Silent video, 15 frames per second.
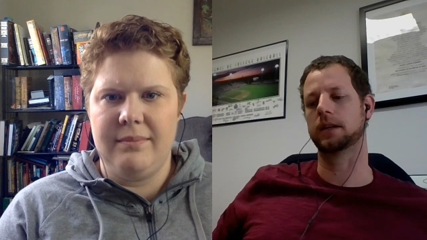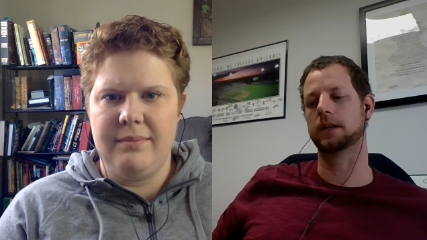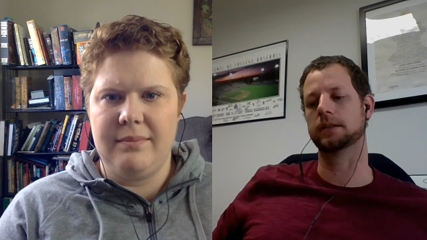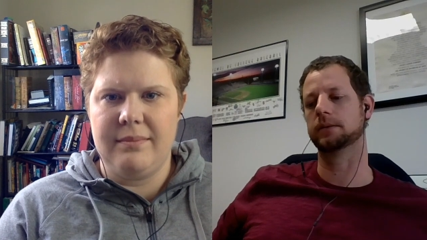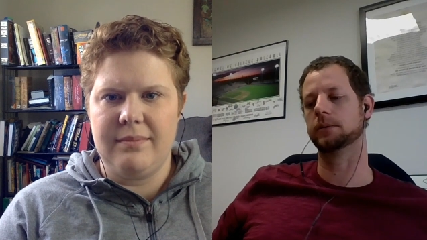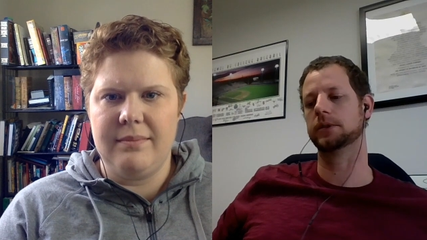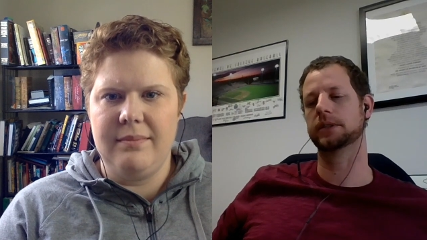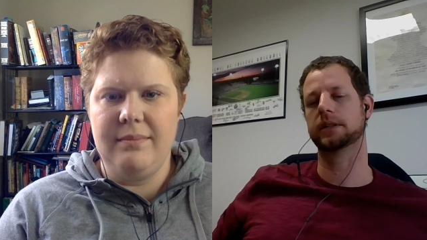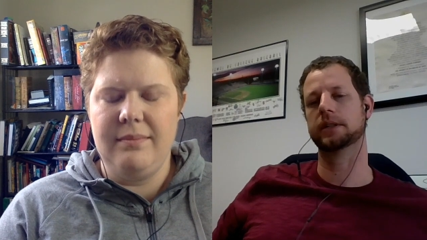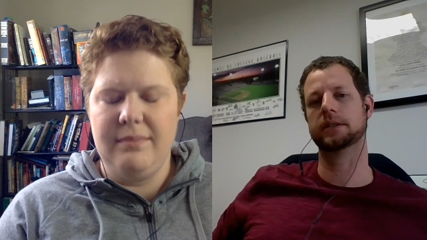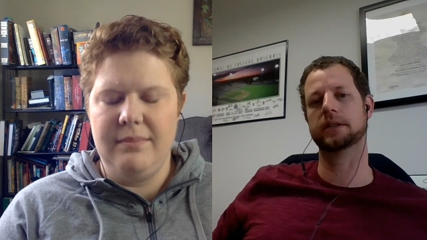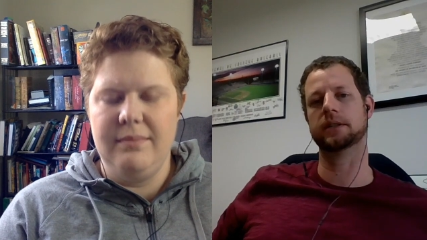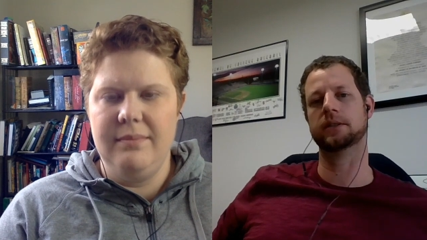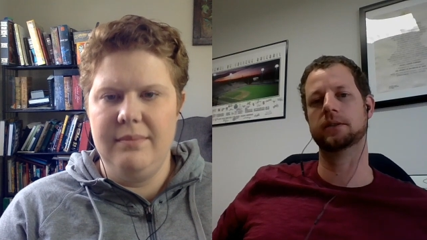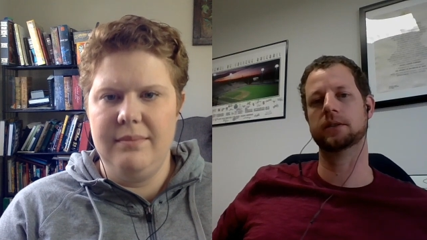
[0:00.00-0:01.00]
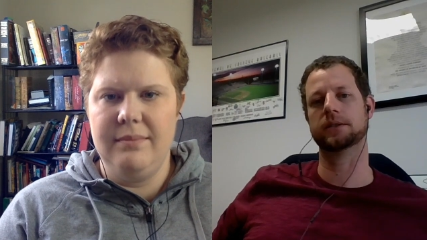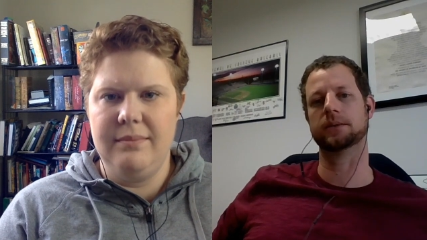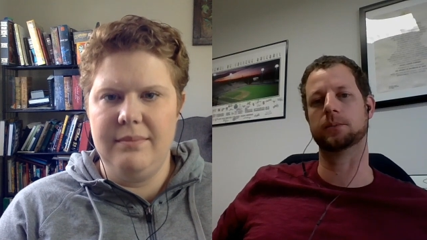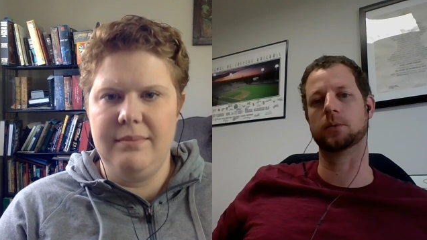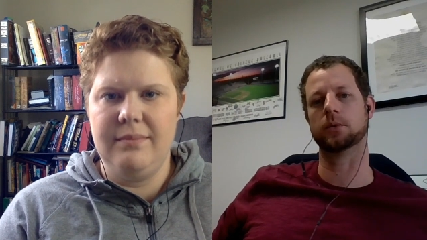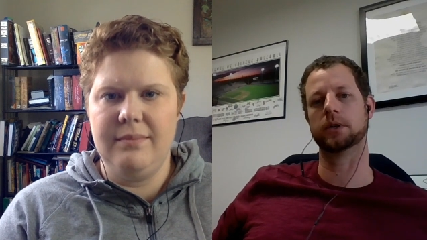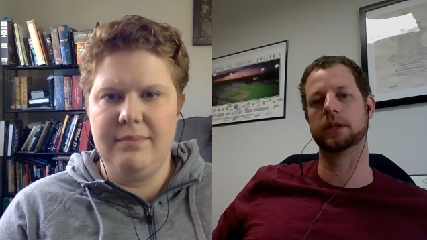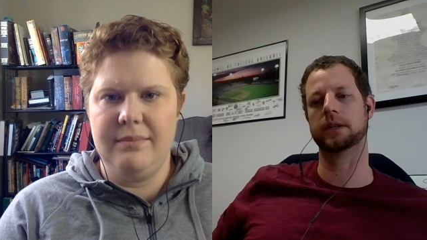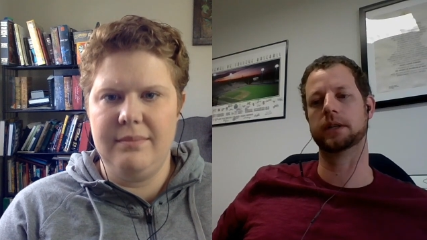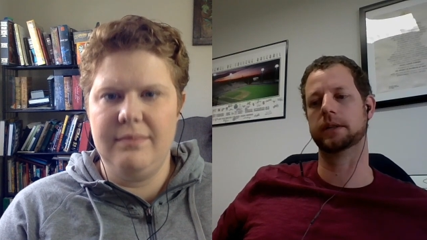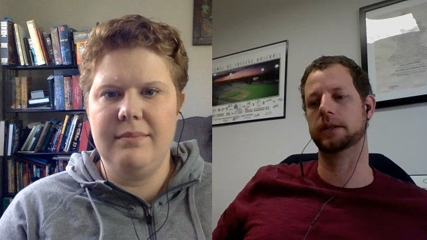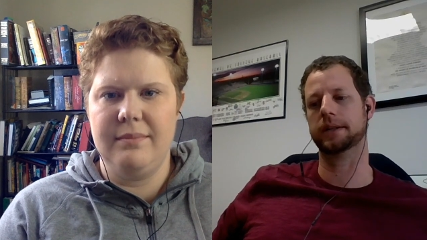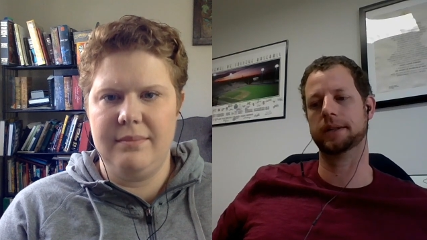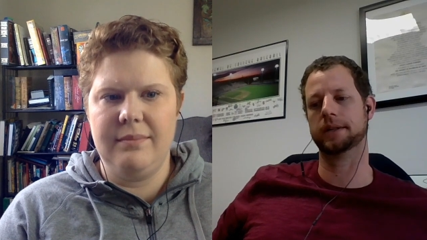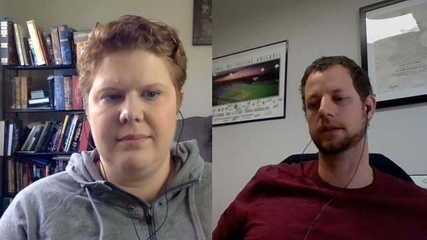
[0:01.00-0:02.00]
Speaker 1: customers continue to support it,
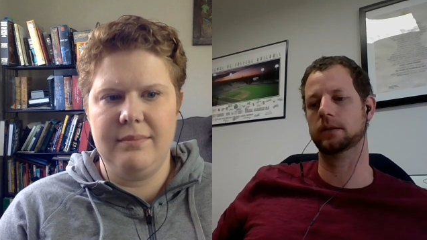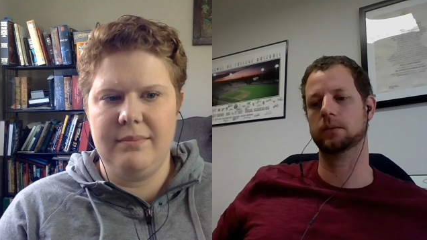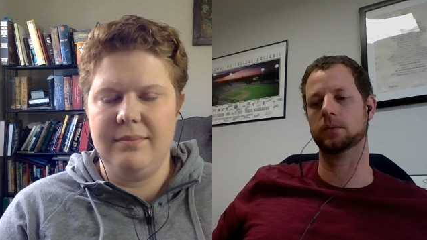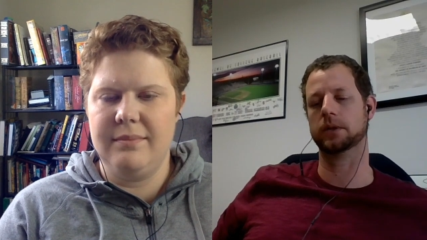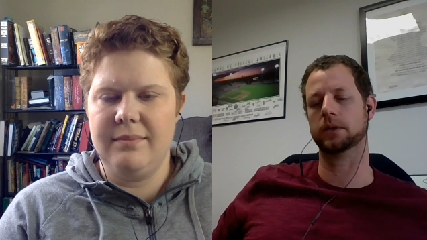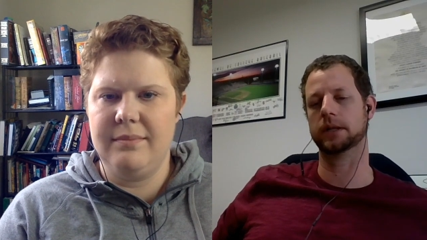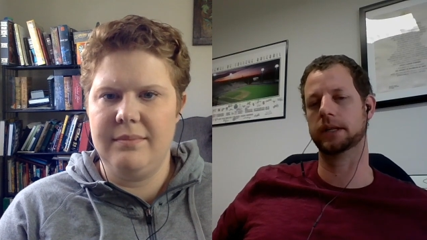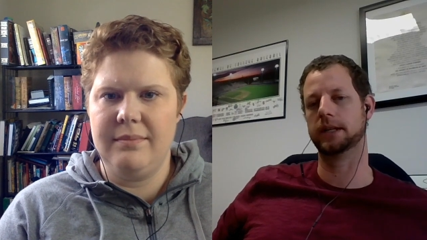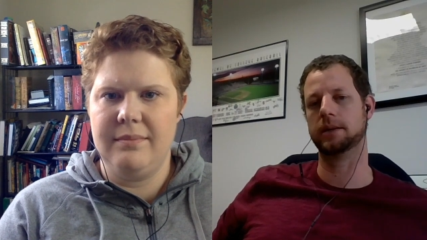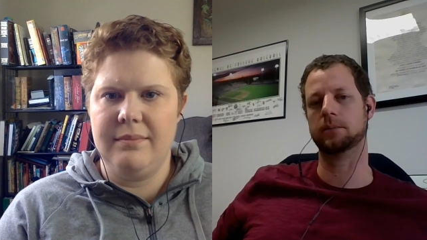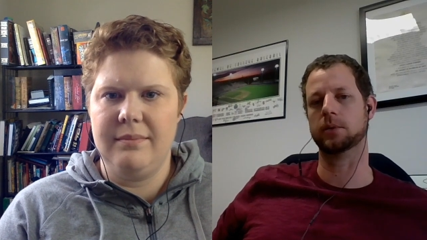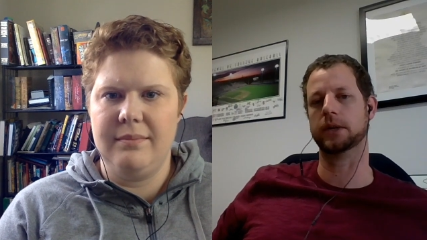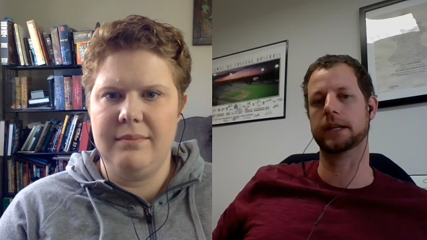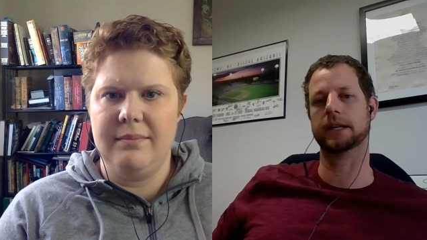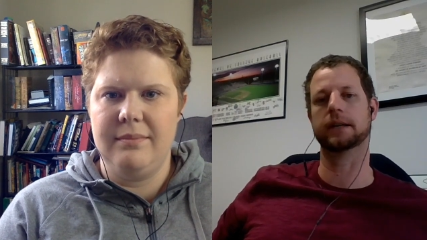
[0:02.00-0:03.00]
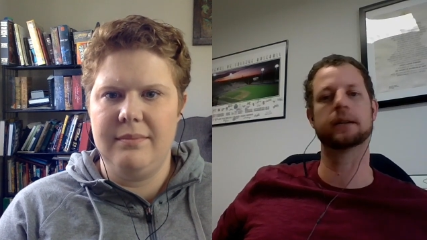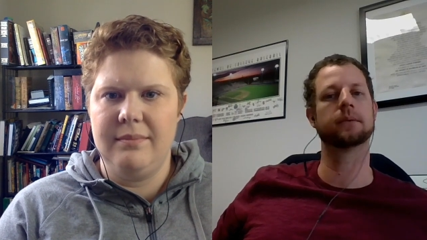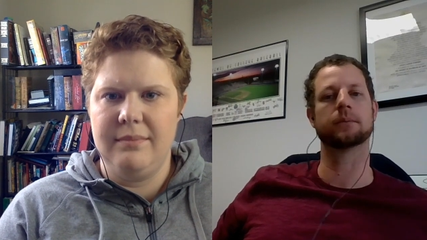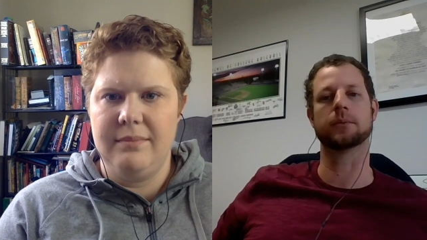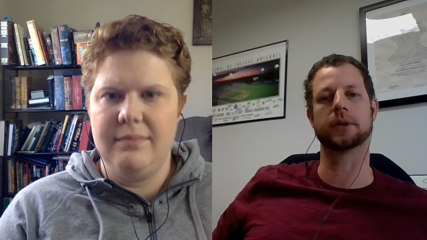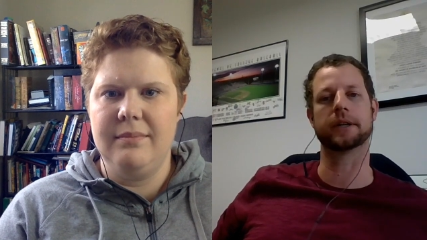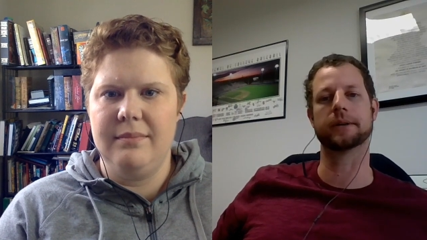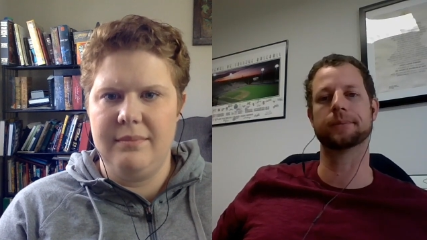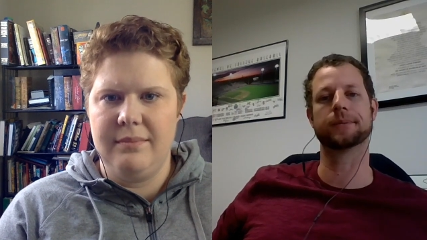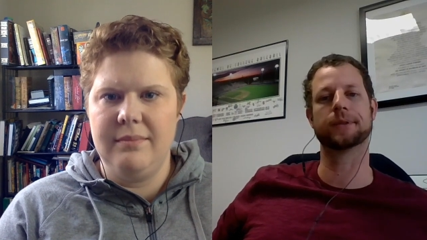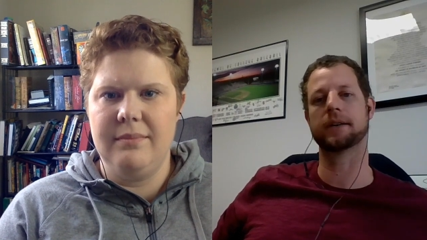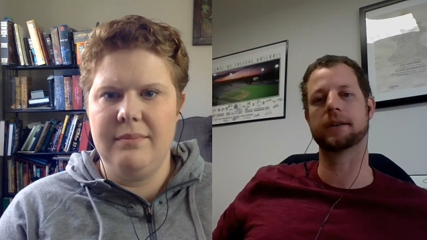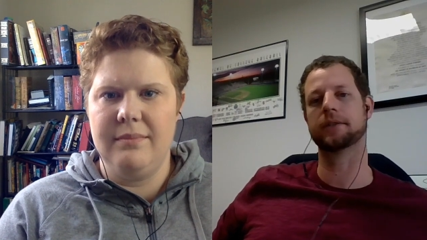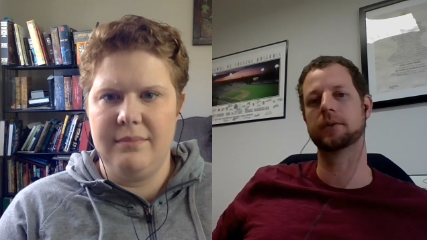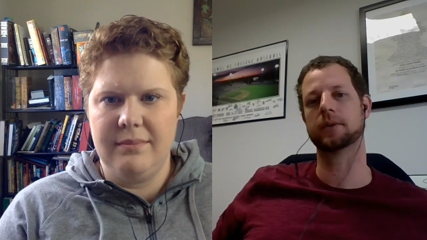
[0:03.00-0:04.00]
then we're going to keep bringing it, bring them
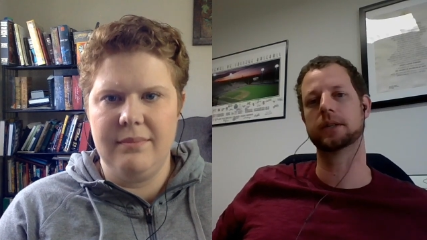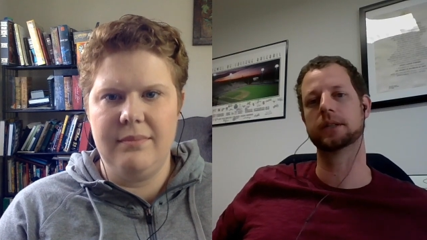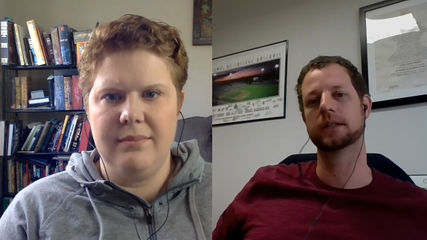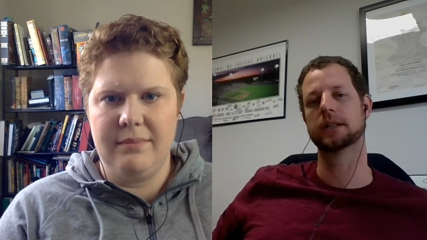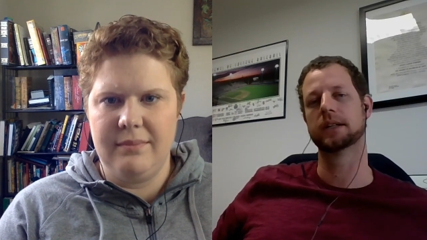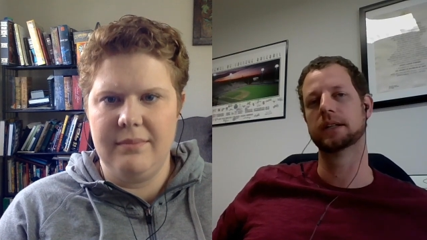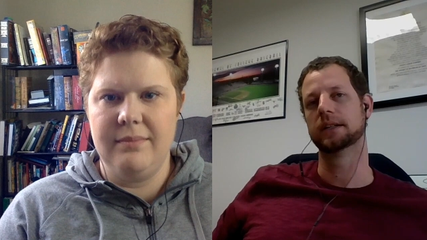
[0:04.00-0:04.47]
to everyone.